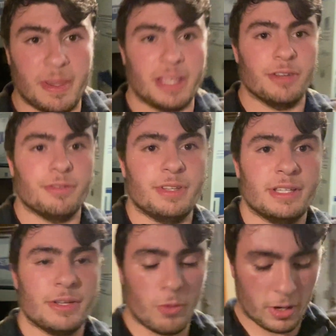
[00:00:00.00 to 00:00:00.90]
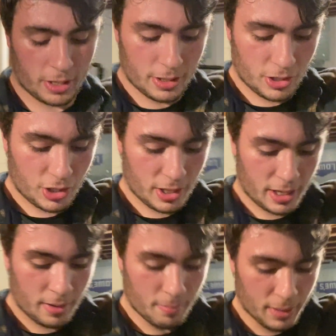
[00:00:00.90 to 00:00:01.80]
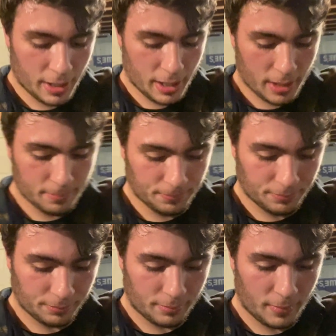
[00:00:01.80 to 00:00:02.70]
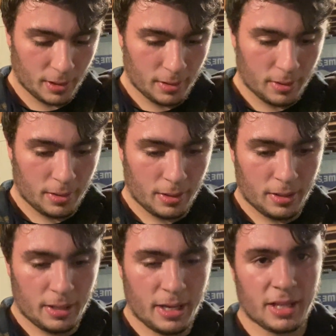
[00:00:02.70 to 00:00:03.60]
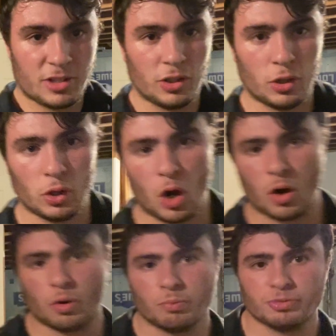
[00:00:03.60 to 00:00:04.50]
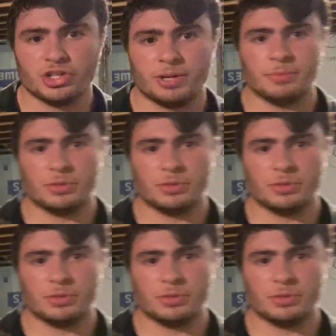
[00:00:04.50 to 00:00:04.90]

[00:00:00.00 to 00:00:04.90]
making you dizzy walking this thing, but yeah, that's a little home gym